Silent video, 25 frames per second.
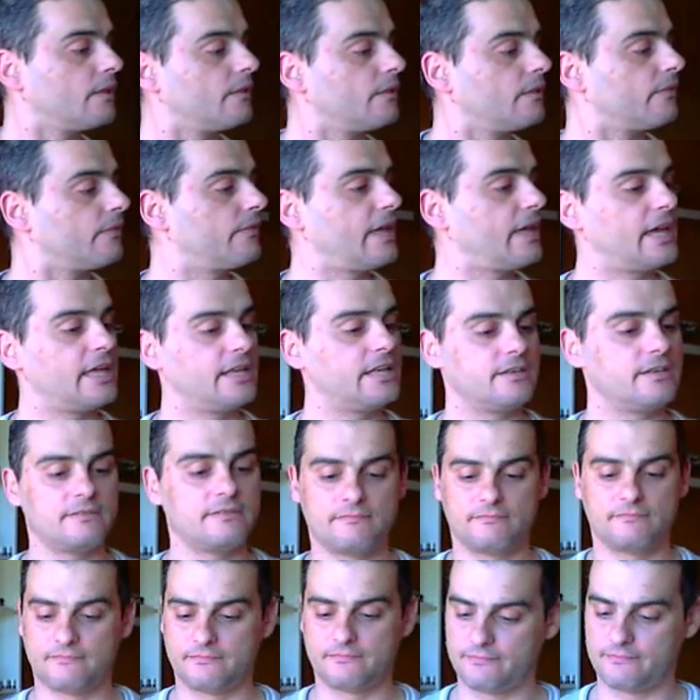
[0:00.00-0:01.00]

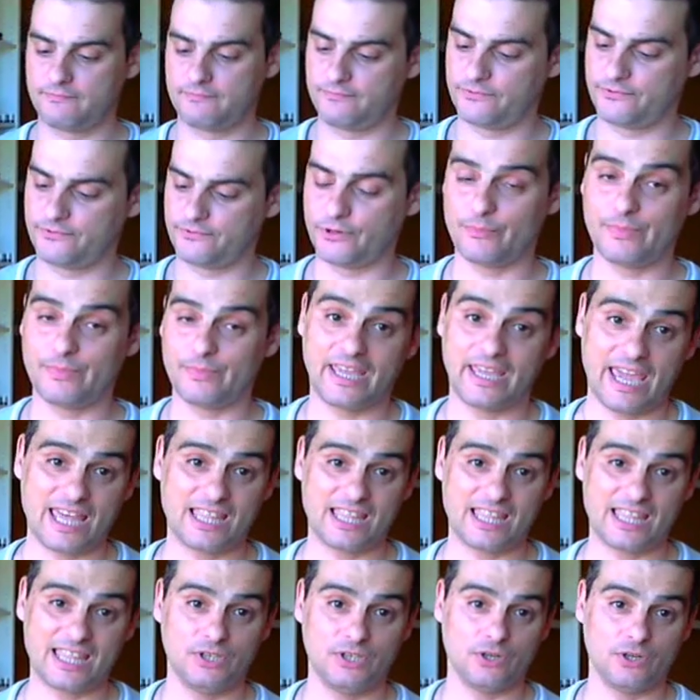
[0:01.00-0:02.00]
Then from
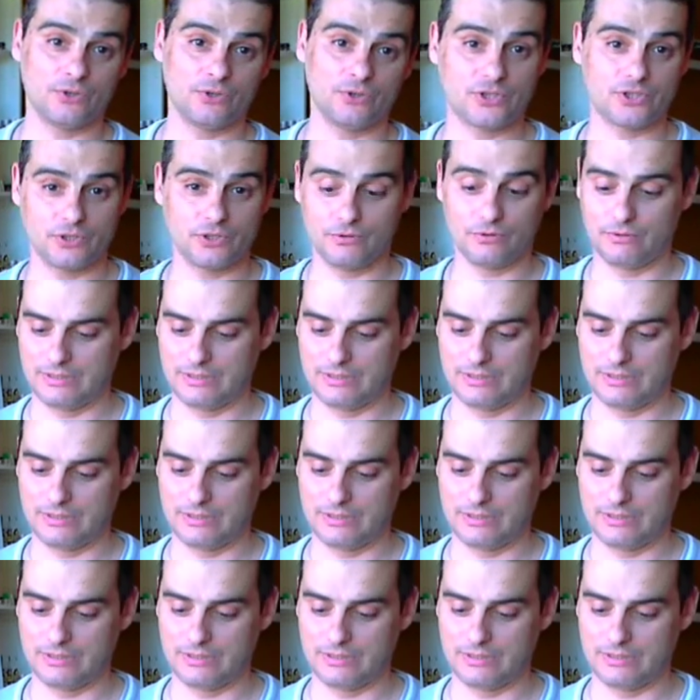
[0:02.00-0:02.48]
Academy also,